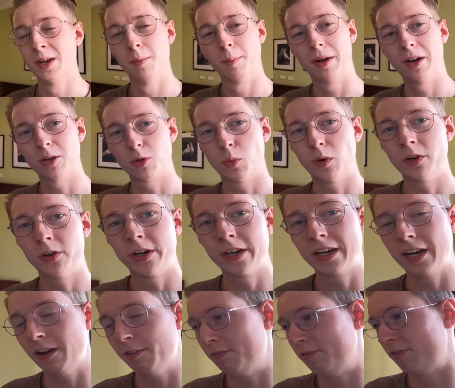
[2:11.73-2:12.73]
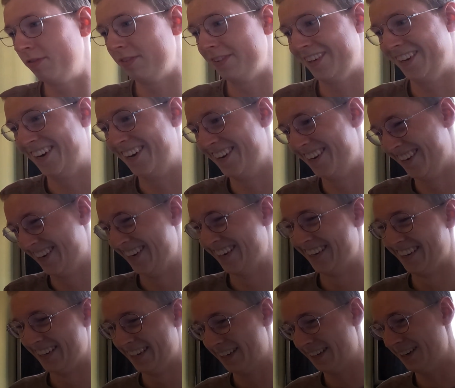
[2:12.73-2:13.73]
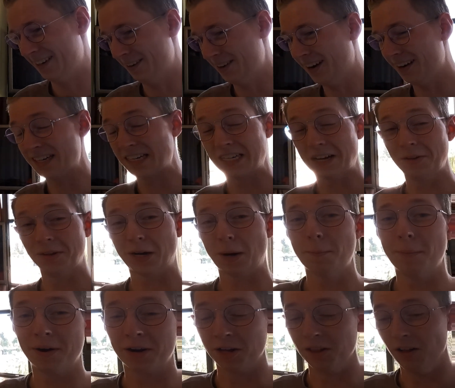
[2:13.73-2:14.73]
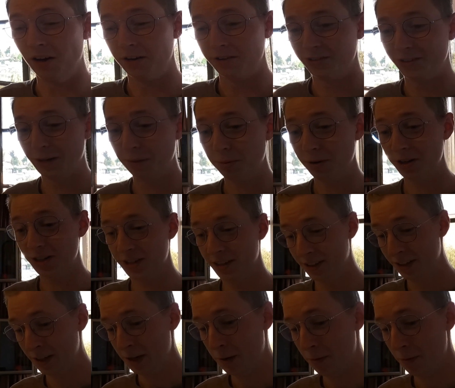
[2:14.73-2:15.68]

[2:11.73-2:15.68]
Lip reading: But I was wondering if, not to sound like a money laundering person,